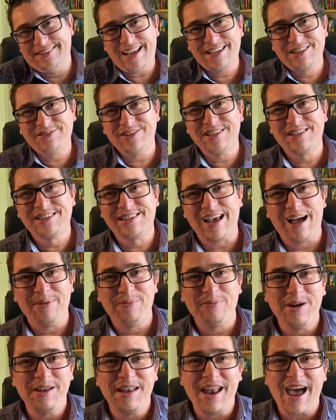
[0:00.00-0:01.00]
that's what Psalm
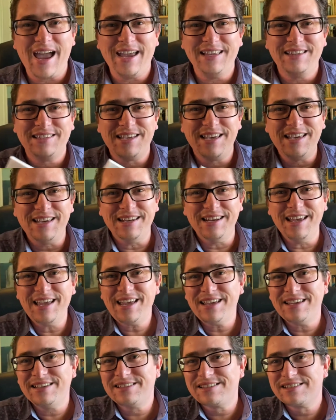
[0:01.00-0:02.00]
119
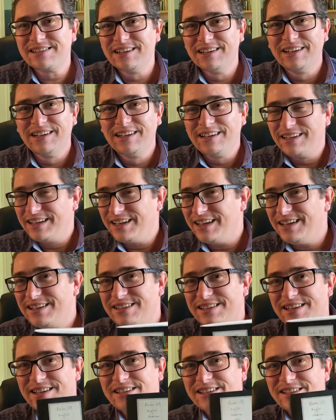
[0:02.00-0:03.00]
is. It's
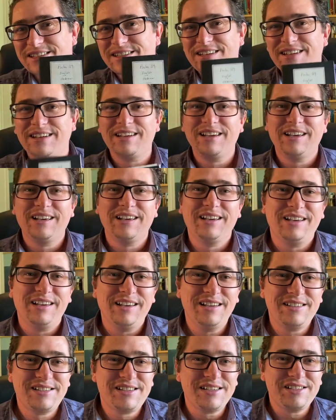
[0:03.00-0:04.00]
his,
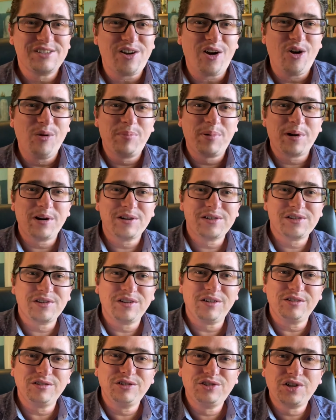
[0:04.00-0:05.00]
it's his own
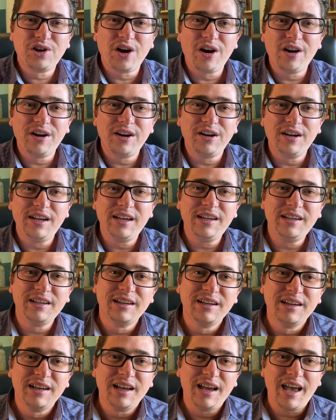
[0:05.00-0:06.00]
personal journey
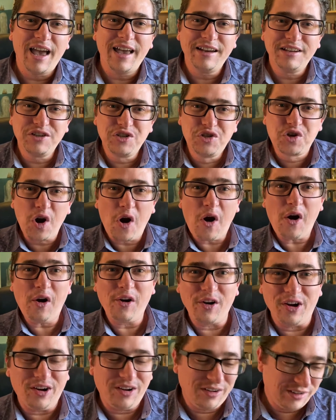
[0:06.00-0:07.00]
and
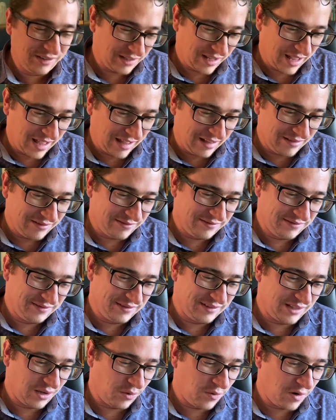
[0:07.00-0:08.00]
journal of
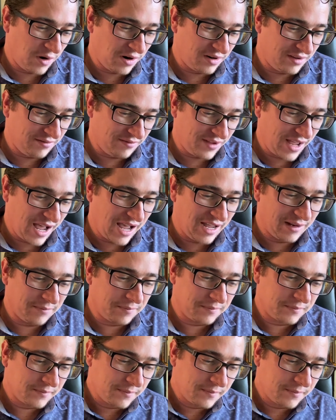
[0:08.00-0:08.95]
the Word of God.